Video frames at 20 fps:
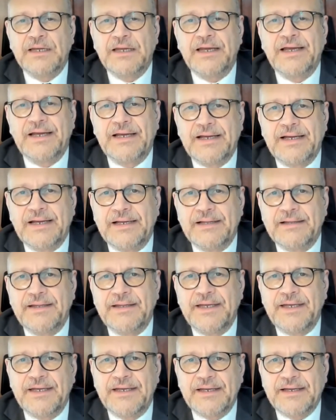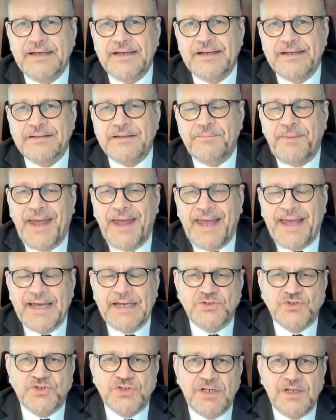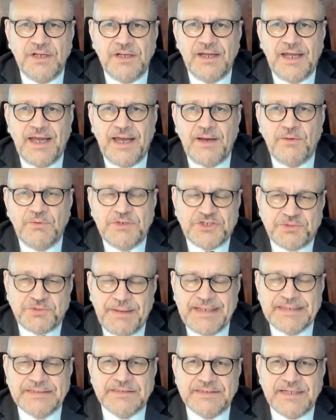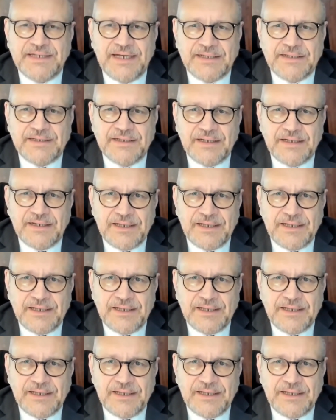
uh, the the package, and which means that